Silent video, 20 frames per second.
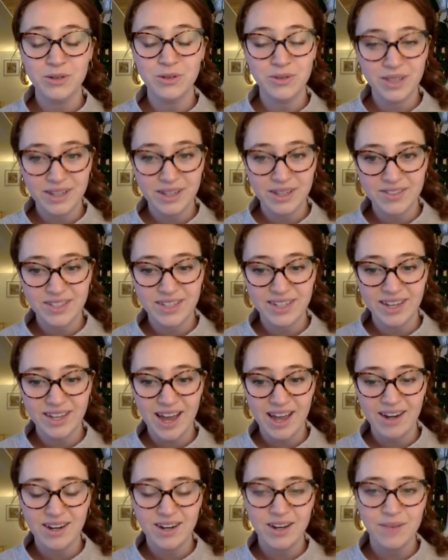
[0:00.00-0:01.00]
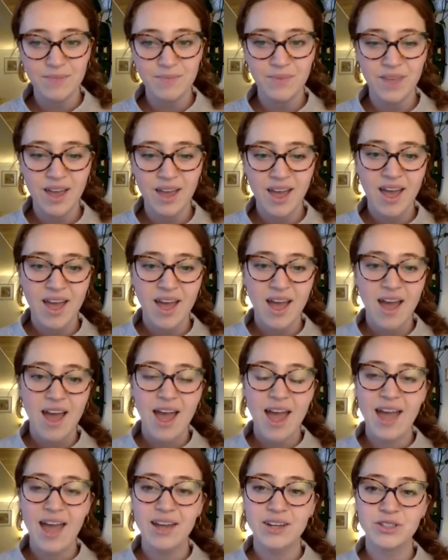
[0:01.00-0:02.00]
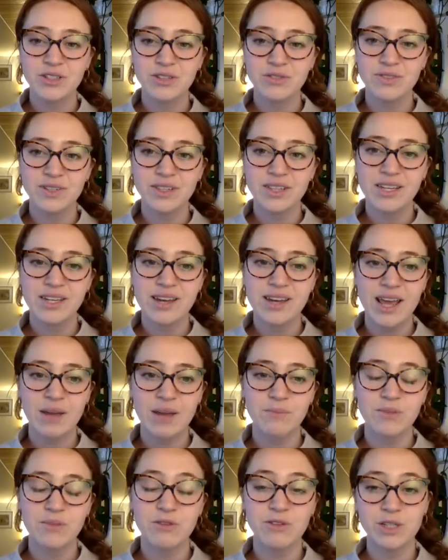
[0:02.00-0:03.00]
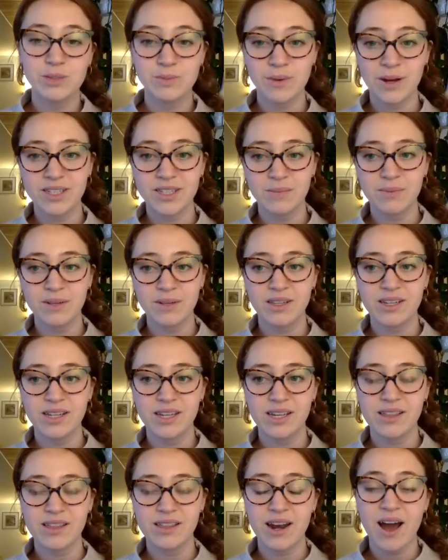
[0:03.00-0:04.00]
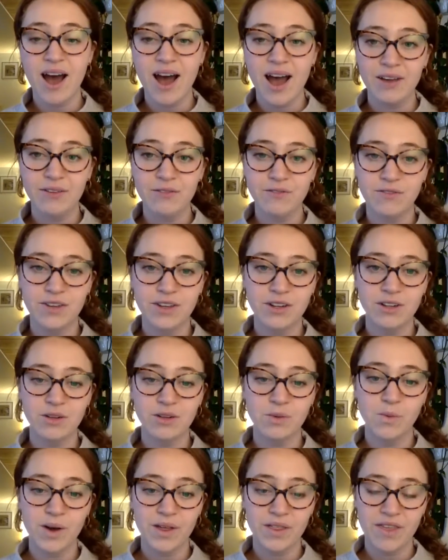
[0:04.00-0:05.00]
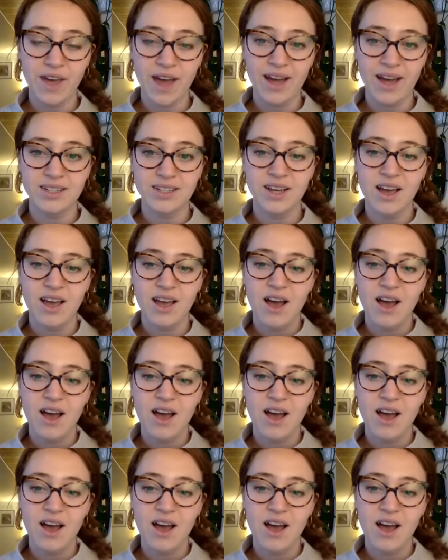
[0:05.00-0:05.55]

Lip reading: who lives in Canada, and to really name the responsibility that I feel with that